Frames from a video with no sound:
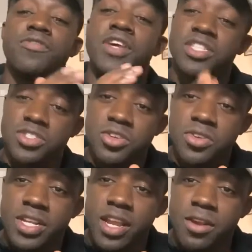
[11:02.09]
visitor
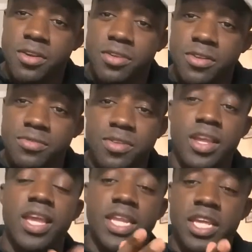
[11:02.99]
in there,
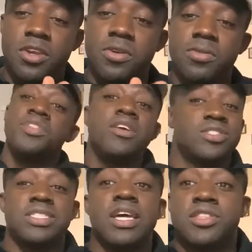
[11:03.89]
in here,
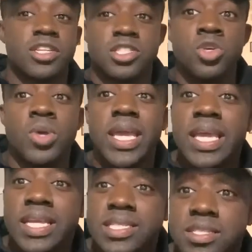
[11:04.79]
there's nothing to
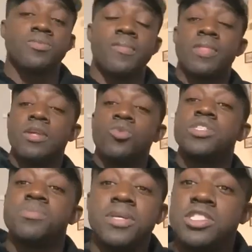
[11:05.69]
eat,
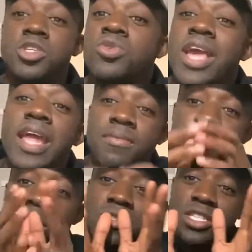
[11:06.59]
which means you can't
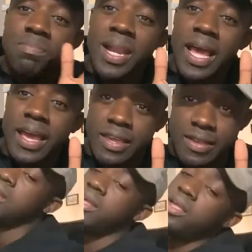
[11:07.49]
multiply.
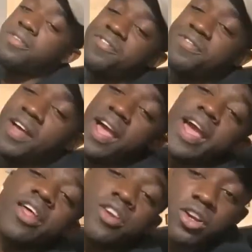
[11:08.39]
If I
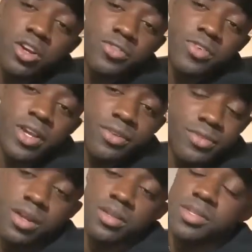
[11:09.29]
had a
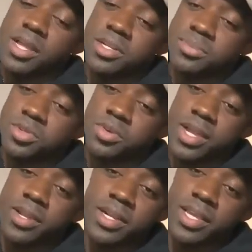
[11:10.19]
girlfriend, not that I'm throwing out any